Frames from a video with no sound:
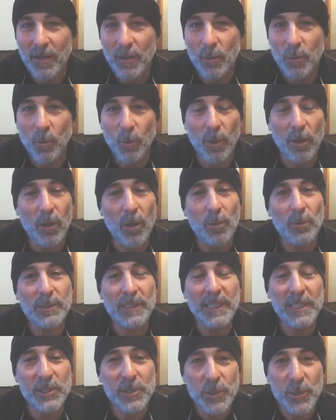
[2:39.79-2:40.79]
were
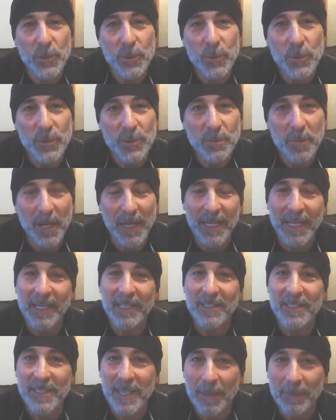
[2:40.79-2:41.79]
only Jews by
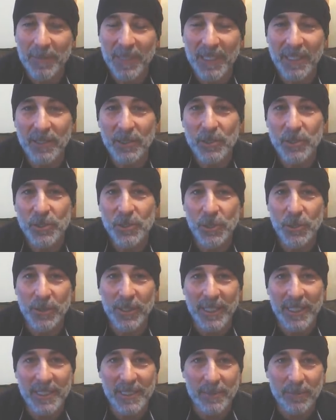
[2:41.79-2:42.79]
accepting
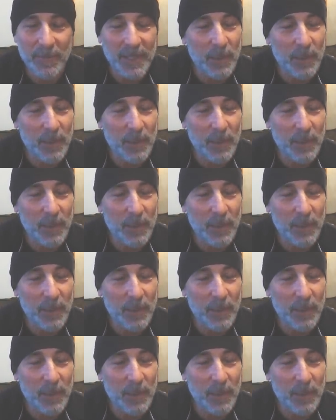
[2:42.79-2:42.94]
Judaism.